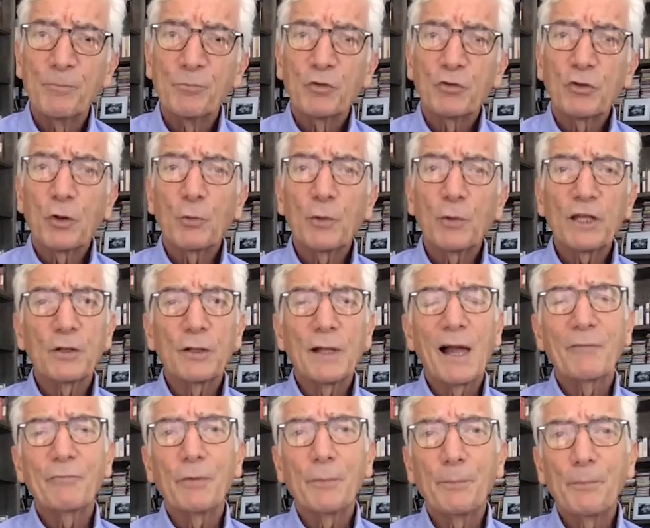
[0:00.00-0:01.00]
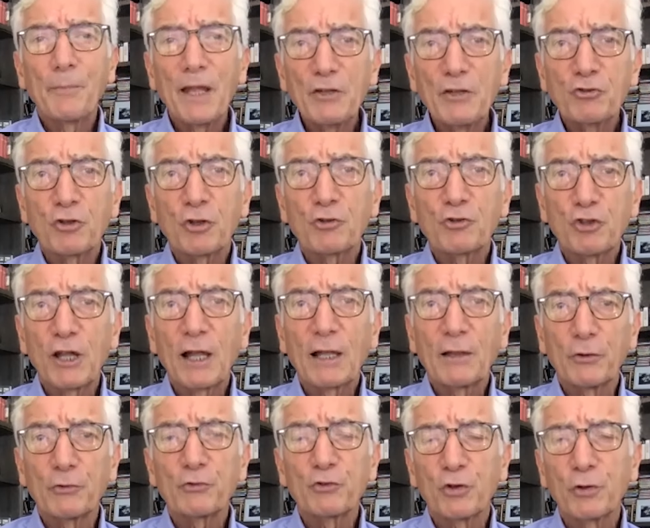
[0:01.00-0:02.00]
So we're going to have a major
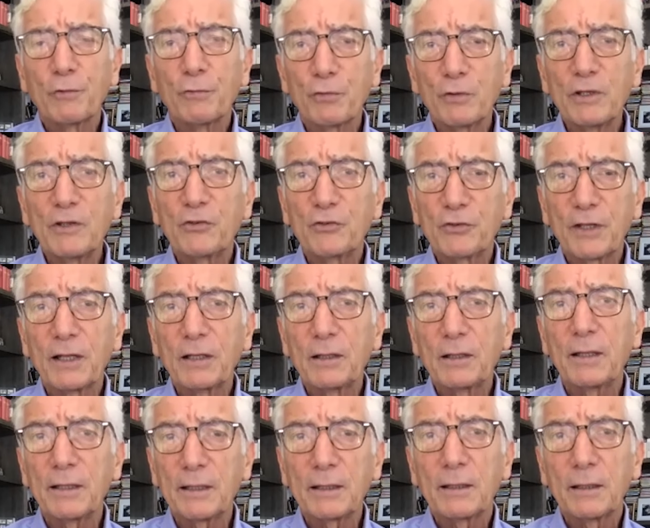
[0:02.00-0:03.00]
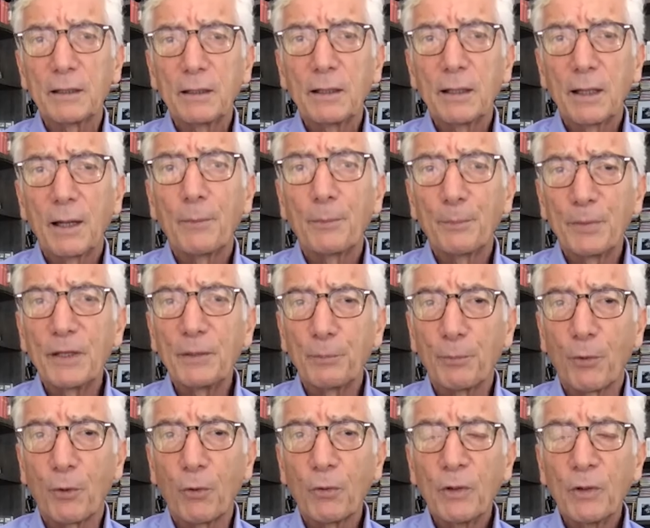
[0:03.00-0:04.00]
challenge of reskilling
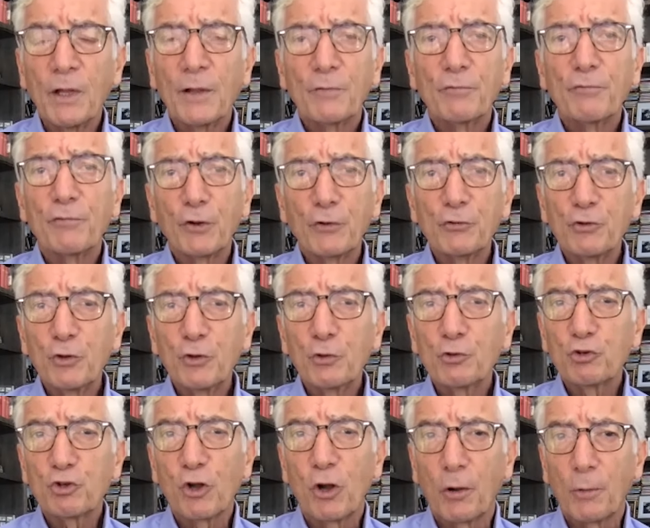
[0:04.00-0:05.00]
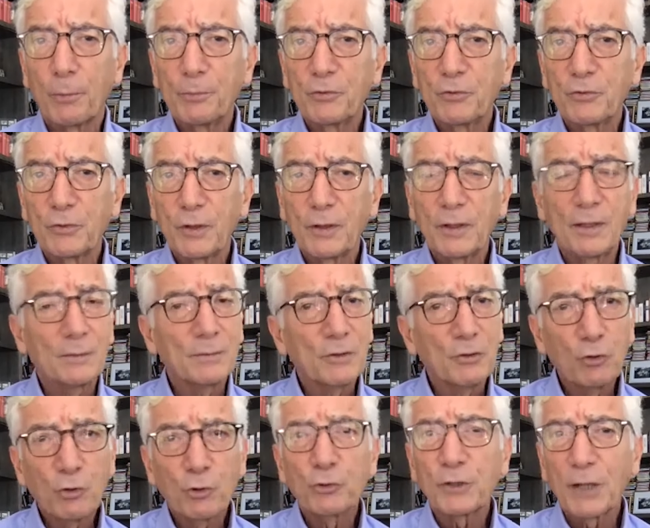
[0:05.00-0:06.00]
people for new jobs in
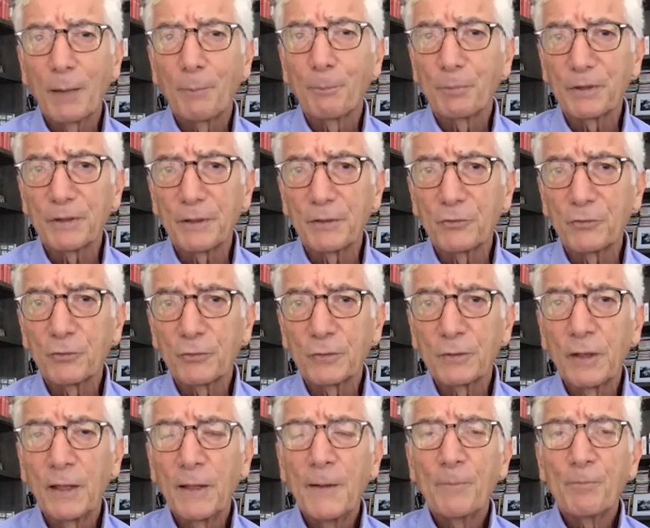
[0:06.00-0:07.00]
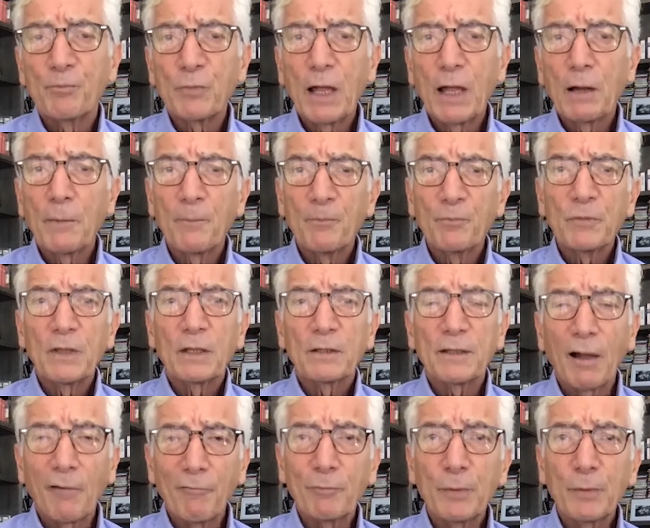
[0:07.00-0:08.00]
new companies. Now,
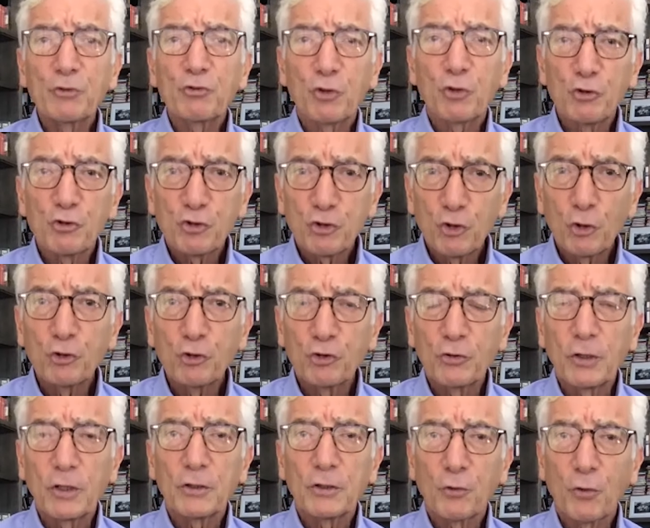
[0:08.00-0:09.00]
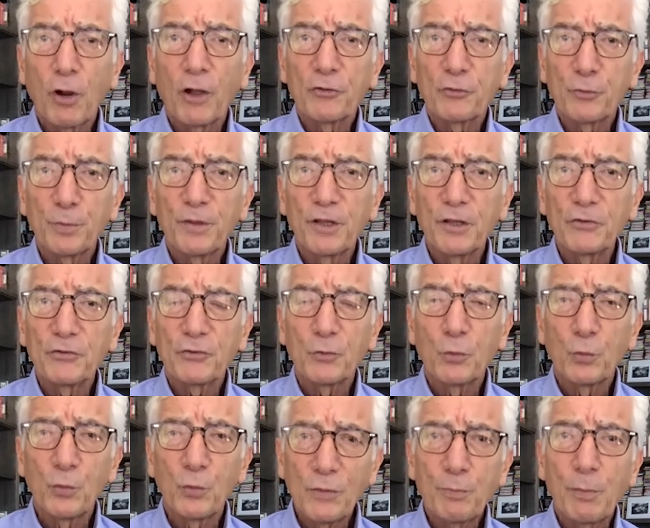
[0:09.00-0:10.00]
government should grasp this
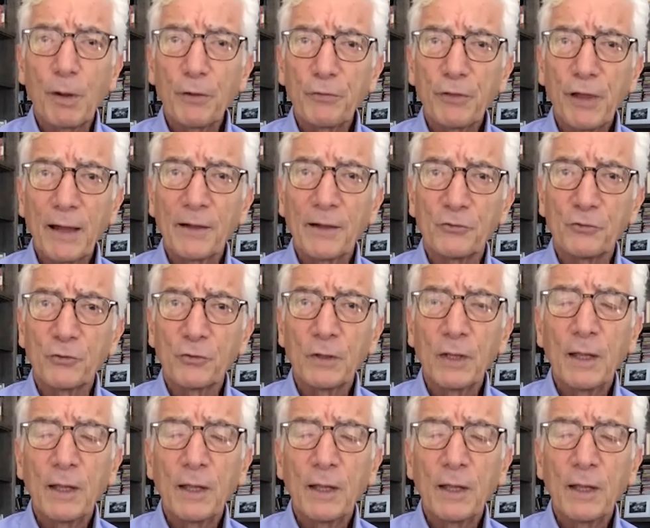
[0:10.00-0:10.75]
with both hands.